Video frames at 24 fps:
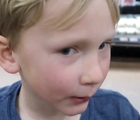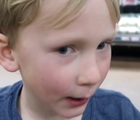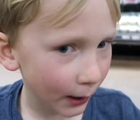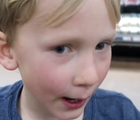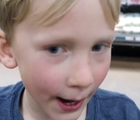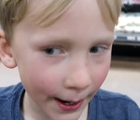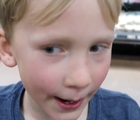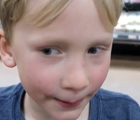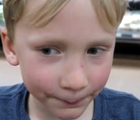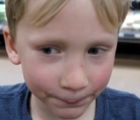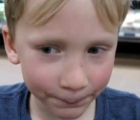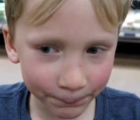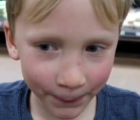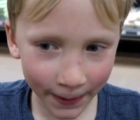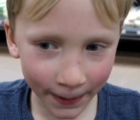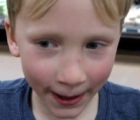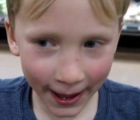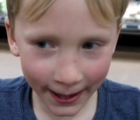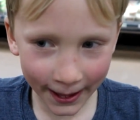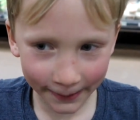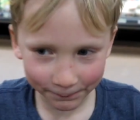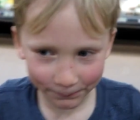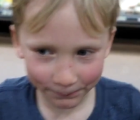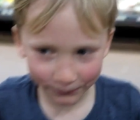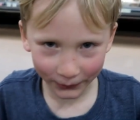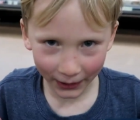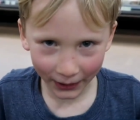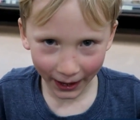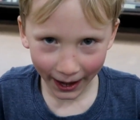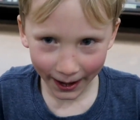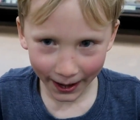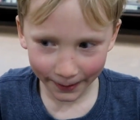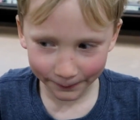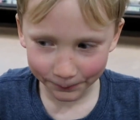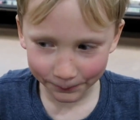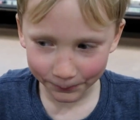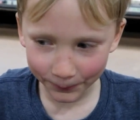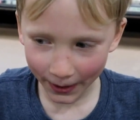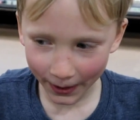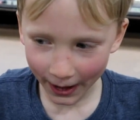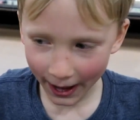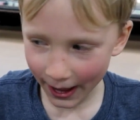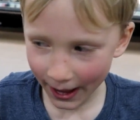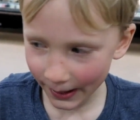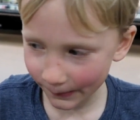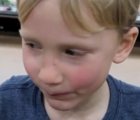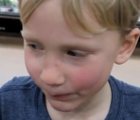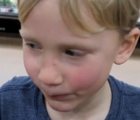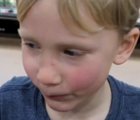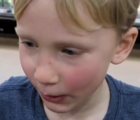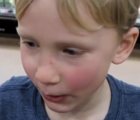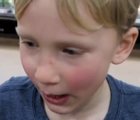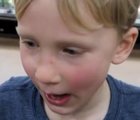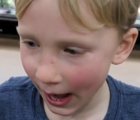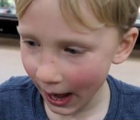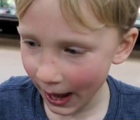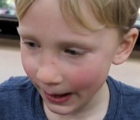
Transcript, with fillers: Bread, Should we make bread, some bread, French bread, pizza?